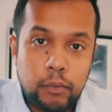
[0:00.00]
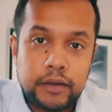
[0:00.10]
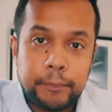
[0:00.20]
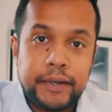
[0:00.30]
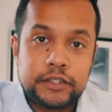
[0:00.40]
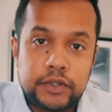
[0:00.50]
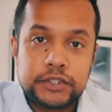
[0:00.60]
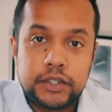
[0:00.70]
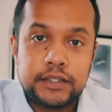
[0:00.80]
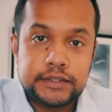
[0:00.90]
one of the biggest
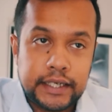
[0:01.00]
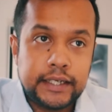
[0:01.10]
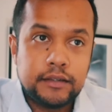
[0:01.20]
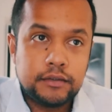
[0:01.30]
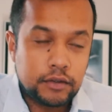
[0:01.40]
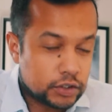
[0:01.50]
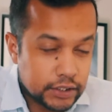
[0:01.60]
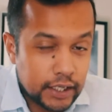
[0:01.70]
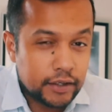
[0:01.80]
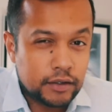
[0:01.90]
restaurants in
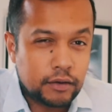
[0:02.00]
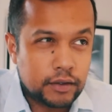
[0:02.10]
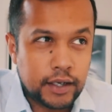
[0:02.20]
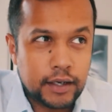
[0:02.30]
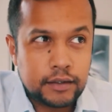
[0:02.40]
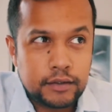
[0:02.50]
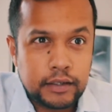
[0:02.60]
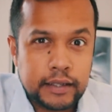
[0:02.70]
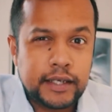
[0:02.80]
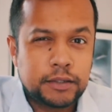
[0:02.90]
Ontario or Canada,
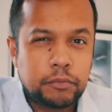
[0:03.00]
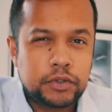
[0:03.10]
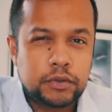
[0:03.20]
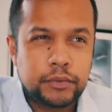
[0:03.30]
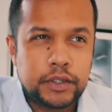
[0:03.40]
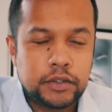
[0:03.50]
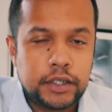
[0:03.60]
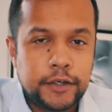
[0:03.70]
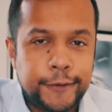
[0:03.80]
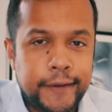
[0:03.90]
I think it's more so with Ontario.